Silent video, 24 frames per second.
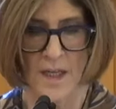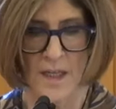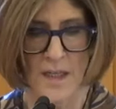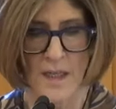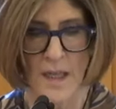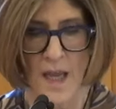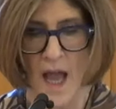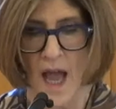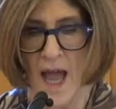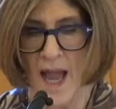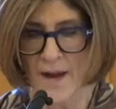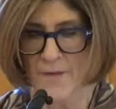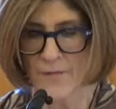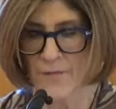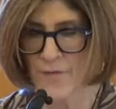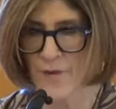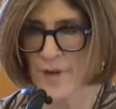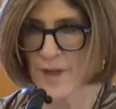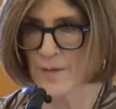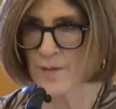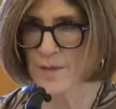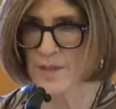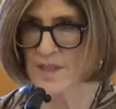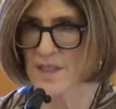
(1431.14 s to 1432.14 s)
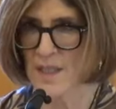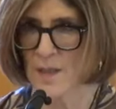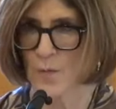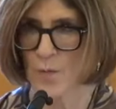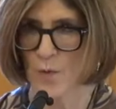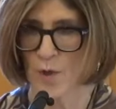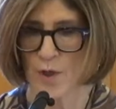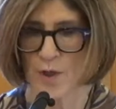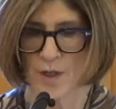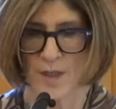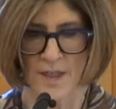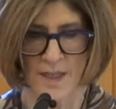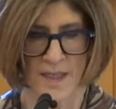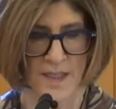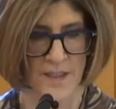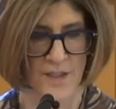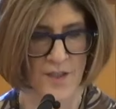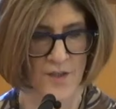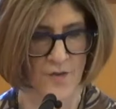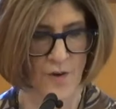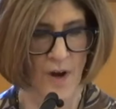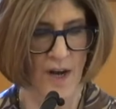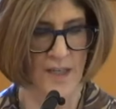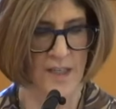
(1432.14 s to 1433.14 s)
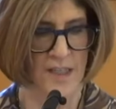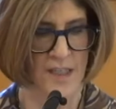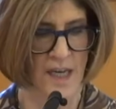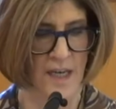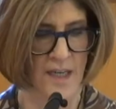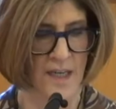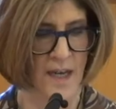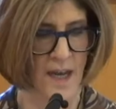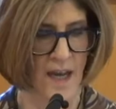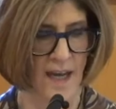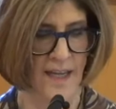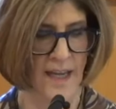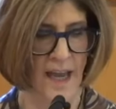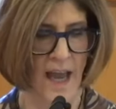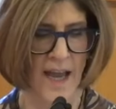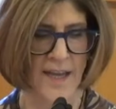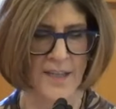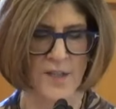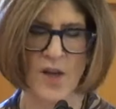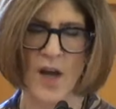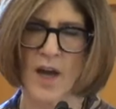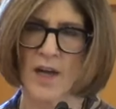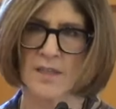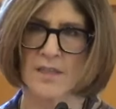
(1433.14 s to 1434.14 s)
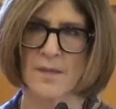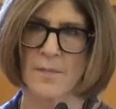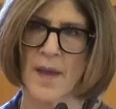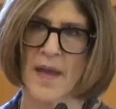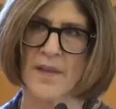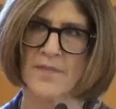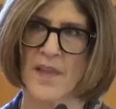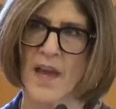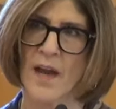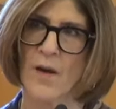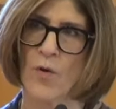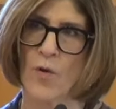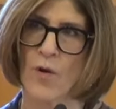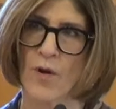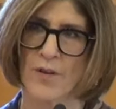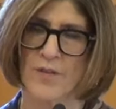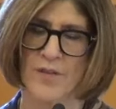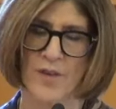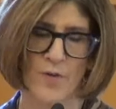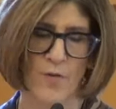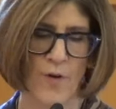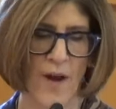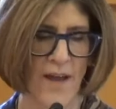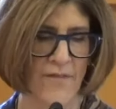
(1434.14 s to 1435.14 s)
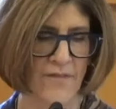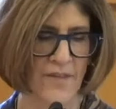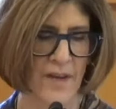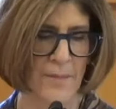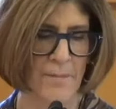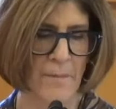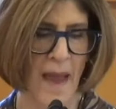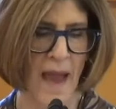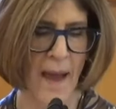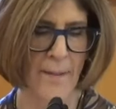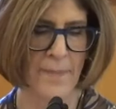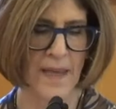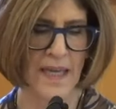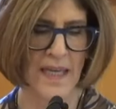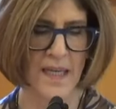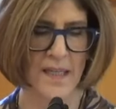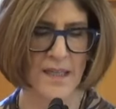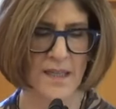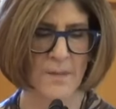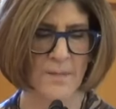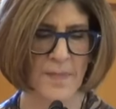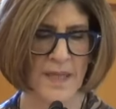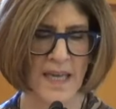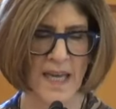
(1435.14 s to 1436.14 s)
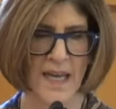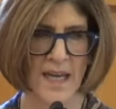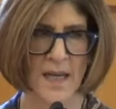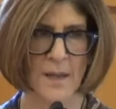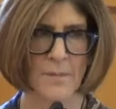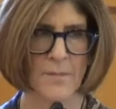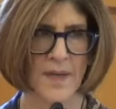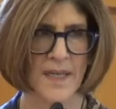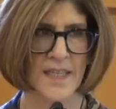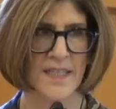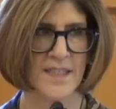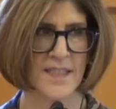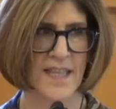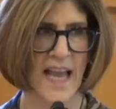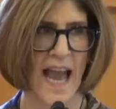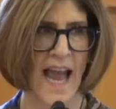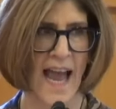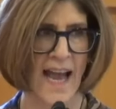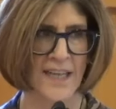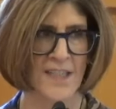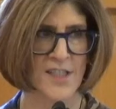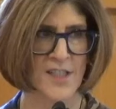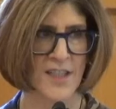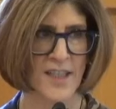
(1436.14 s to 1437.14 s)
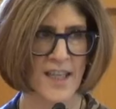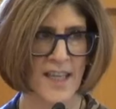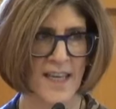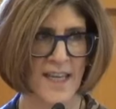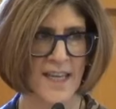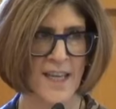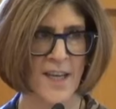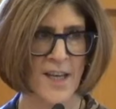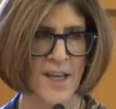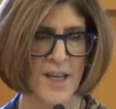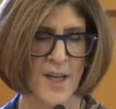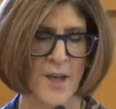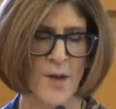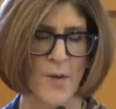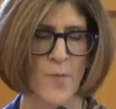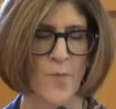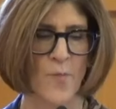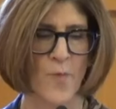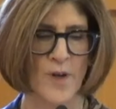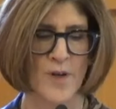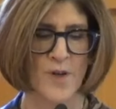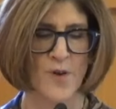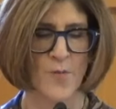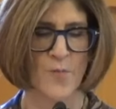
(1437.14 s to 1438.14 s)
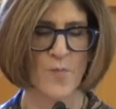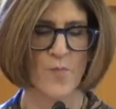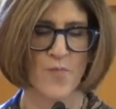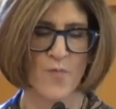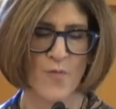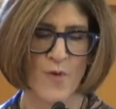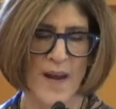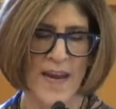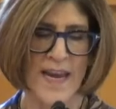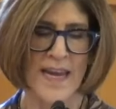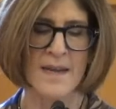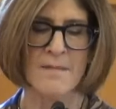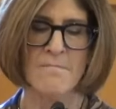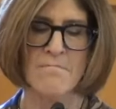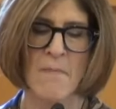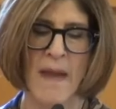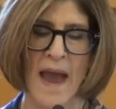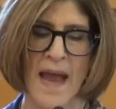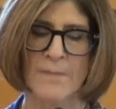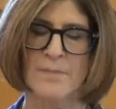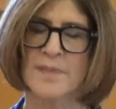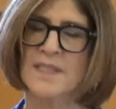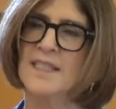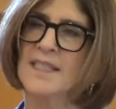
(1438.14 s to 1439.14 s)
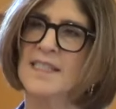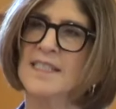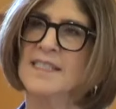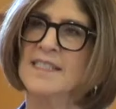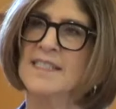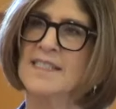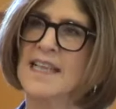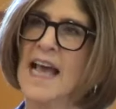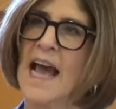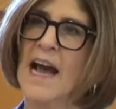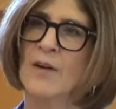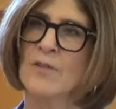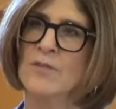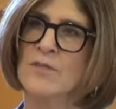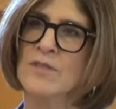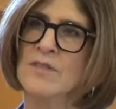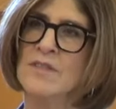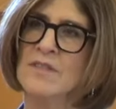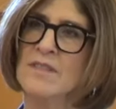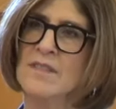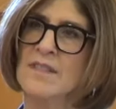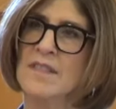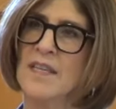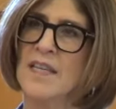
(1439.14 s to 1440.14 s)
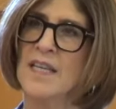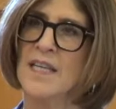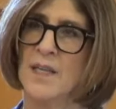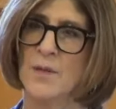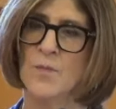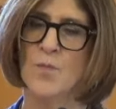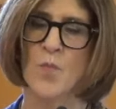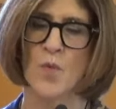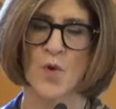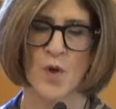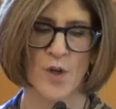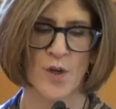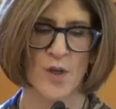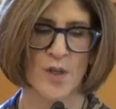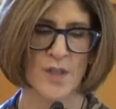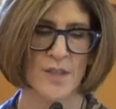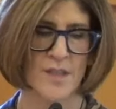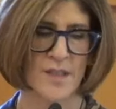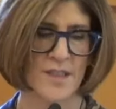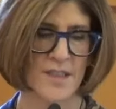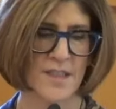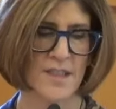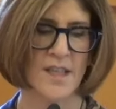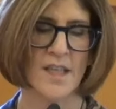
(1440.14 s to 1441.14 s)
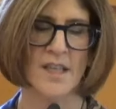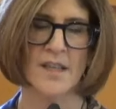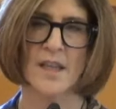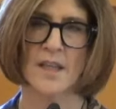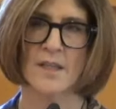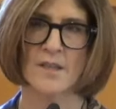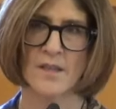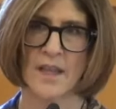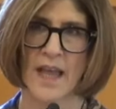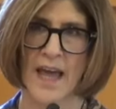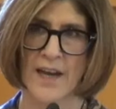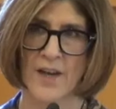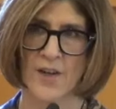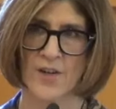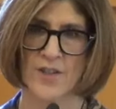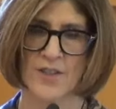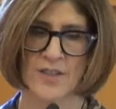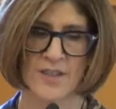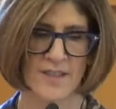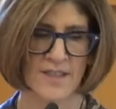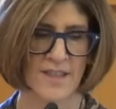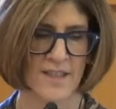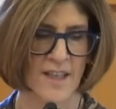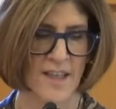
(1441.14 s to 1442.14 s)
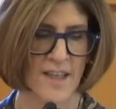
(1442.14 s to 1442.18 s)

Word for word: High frequency word instruction, I, I talked about that orthographic mapping at the beginning, but it's actually when your brain maps the sounds in words to the letters.